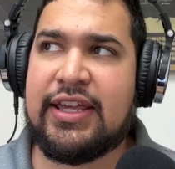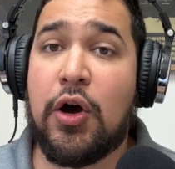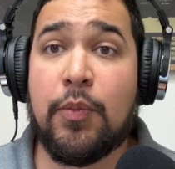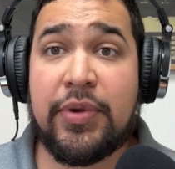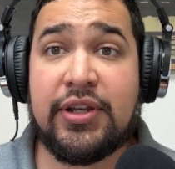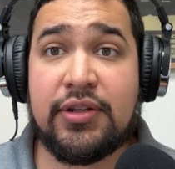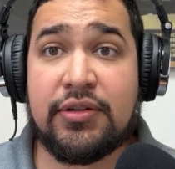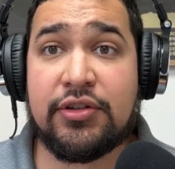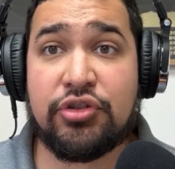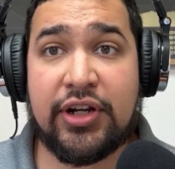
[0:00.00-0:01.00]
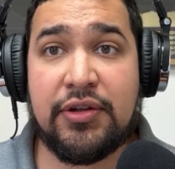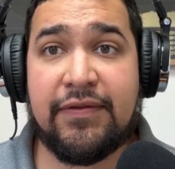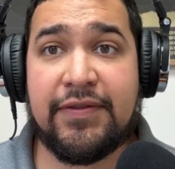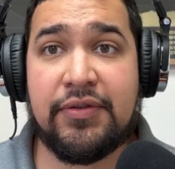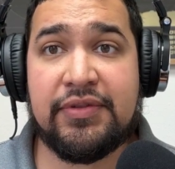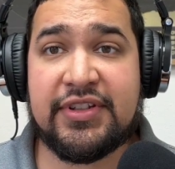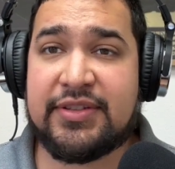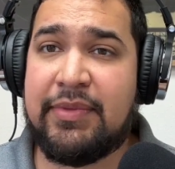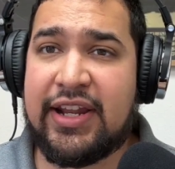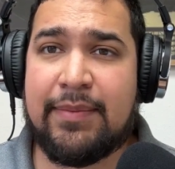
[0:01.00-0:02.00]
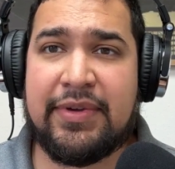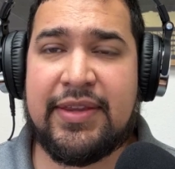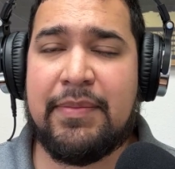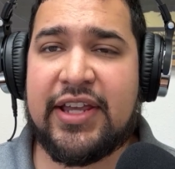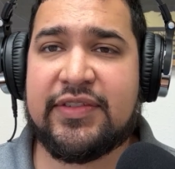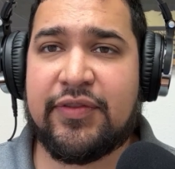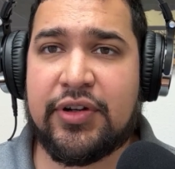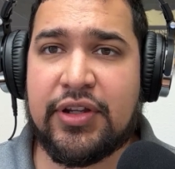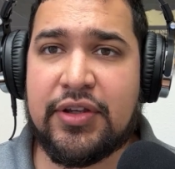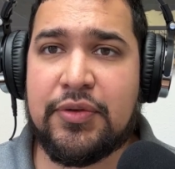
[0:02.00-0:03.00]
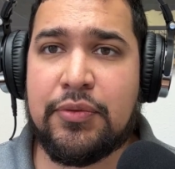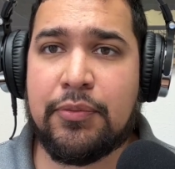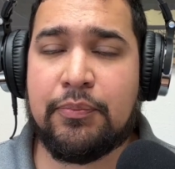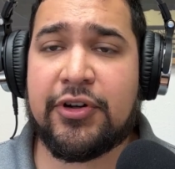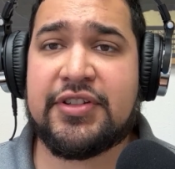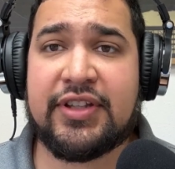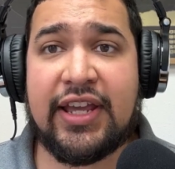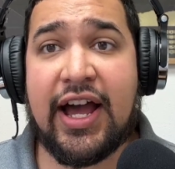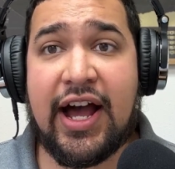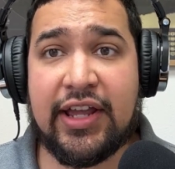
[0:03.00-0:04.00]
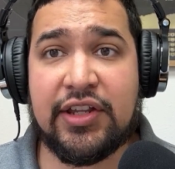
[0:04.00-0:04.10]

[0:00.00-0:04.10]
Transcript: open to trying new foods, this may not be the best for you. Personally, I